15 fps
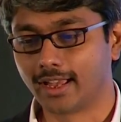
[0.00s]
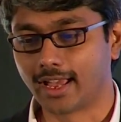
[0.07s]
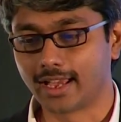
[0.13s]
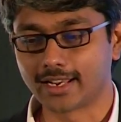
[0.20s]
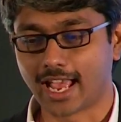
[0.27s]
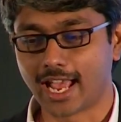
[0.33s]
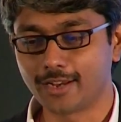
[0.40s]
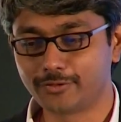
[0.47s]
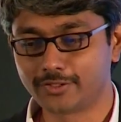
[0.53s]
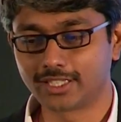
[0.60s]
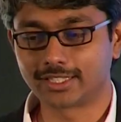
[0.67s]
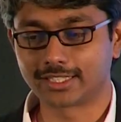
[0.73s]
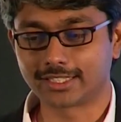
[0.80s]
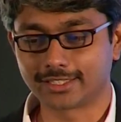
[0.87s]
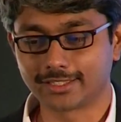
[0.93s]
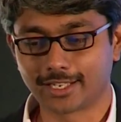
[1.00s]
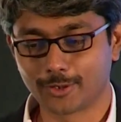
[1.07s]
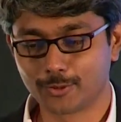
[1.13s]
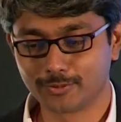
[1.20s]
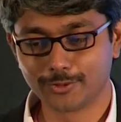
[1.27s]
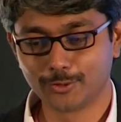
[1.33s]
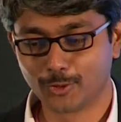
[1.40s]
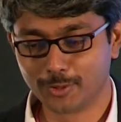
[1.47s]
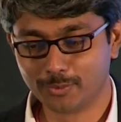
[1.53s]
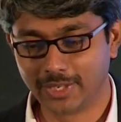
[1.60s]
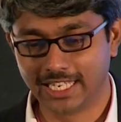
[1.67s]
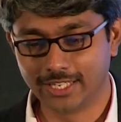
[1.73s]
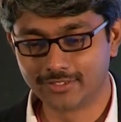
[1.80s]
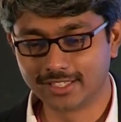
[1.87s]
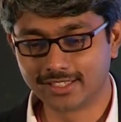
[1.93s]
And after, you won't
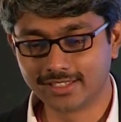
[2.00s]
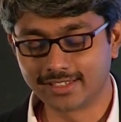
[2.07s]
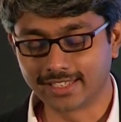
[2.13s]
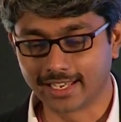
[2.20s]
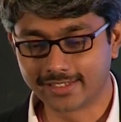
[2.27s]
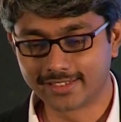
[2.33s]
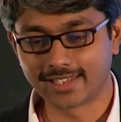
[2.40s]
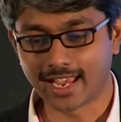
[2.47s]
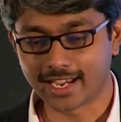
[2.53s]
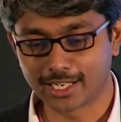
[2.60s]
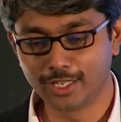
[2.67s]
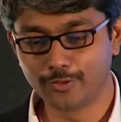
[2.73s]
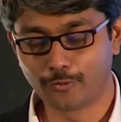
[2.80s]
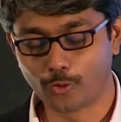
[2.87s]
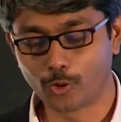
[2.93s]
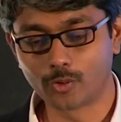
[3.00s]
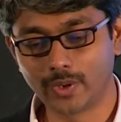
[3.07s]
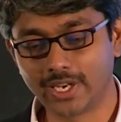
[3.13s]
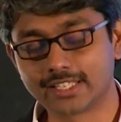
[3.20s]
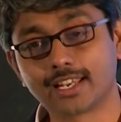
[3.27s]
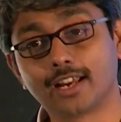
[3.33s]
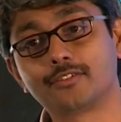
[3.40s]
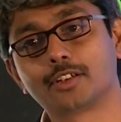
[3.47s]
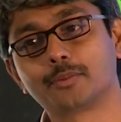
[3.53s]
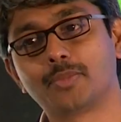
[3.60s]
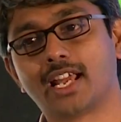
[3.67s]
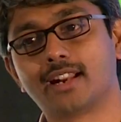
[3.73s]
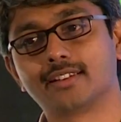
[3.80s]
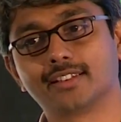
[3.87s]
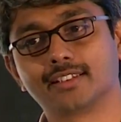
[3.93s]
believe this, this is exactly 4 weeks after
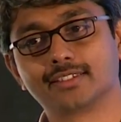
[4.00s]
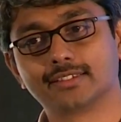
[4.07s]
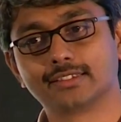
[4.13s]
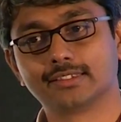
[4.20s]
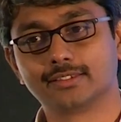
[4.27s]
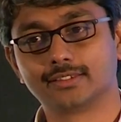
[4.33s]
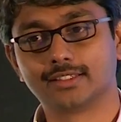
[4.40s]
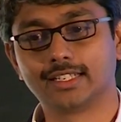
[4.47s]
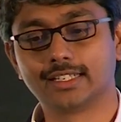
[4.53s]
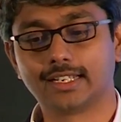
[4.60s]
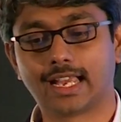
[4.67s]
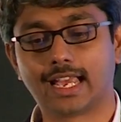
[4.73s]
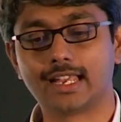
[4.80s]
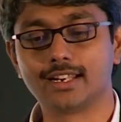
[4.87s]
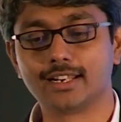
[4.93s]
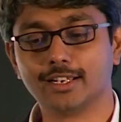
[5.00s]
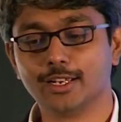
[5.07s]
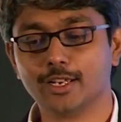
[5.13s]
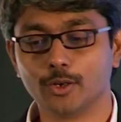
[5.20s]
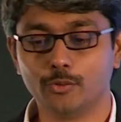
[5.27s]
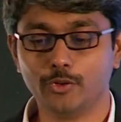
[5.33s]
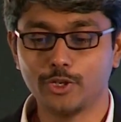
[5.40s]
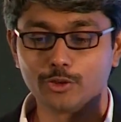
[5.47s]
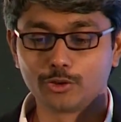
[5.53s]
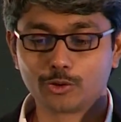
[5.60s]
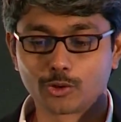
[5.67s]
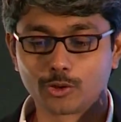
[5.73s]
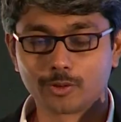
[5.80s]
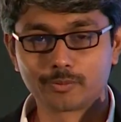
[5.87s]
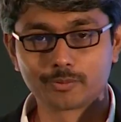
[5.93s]
planting, right? And we could
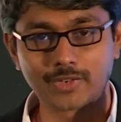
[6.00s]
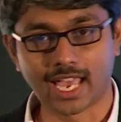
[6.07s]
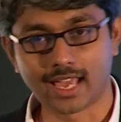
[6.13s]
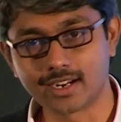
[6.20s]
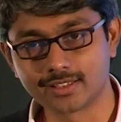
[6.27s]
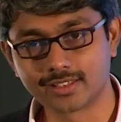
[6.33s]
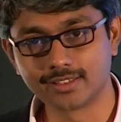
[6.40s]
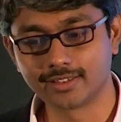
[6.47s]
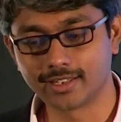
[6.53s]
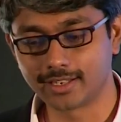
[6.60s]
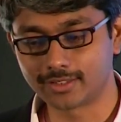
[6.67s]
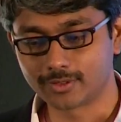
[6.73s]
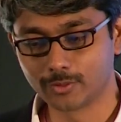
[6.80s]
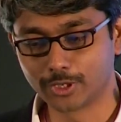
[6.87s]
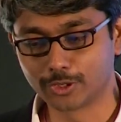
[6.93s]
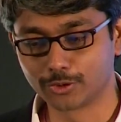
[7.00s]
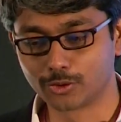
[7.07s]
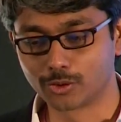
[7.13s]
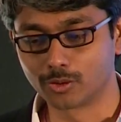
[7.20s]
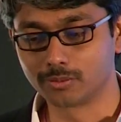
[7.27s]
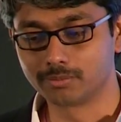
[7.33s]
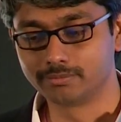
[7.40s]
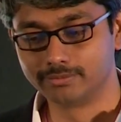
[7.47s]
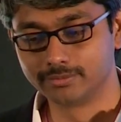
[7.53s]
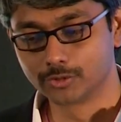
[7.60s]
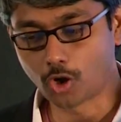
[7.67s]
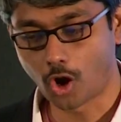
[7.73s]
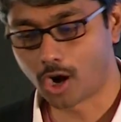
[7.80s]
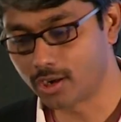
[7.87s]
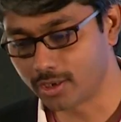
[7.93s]
grow carrots in there, we could grow
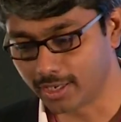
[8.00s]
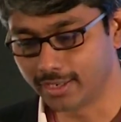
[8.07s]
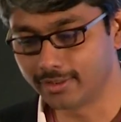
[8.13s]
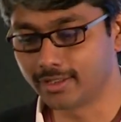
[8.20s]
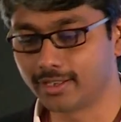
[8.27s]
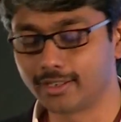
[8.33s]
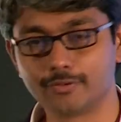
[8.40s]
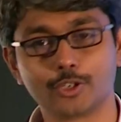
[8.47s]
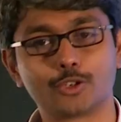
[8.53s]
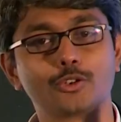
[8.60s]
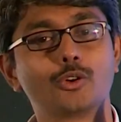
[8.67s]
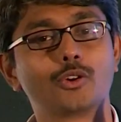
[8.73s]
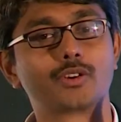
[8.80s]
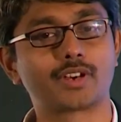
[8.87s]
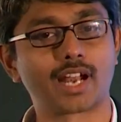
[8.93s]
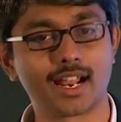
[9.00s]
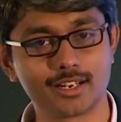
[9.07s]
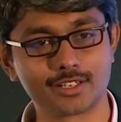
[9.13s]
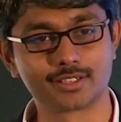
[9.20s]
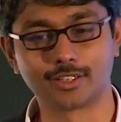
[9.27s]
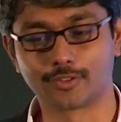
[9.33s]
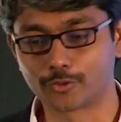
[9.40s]
corn in there, we could grow radish in there.